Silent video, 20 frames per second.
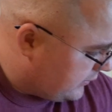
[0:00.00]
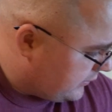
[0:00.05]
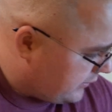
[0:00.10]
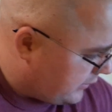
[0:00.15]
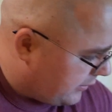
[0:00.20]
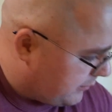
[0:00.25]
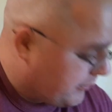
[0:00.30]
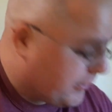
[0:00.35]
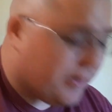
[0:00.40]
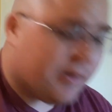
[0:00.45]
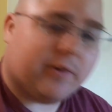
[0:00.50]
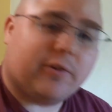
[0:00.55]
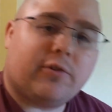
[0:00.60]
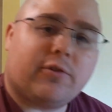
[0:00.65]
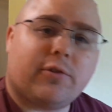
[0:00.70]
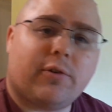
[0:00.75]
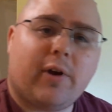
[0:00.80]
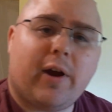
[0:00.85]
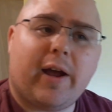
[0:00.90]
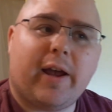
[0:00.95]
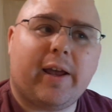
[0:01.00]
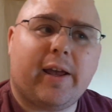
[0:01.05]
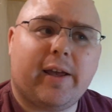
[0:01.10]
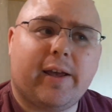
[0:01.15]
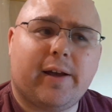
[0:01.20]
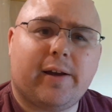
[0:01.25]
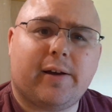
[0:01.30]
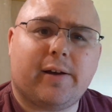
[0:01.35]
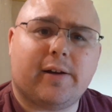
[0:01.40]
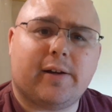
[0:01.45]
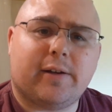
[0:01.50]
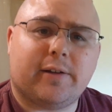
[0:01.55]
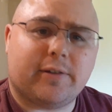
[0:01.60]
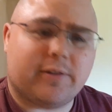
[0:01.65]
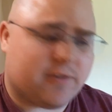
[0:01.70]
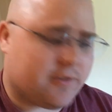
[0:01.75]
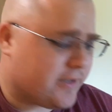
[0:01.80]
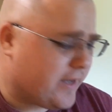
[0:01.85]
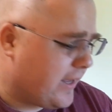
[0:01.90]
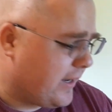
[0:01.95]
I'm going to try it on
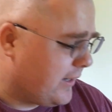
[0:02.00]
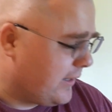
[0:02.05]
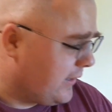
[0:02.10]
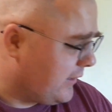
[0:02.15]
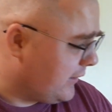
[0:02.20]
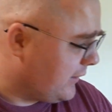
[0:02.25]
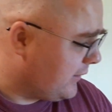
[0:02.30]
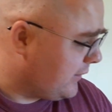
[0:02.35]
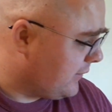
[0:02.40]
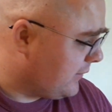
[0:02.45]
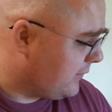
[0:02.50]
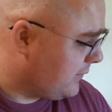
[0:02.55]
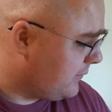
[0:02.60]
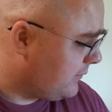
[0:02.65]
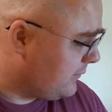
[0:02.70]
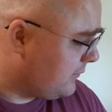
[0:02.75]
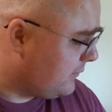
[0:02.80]
setting,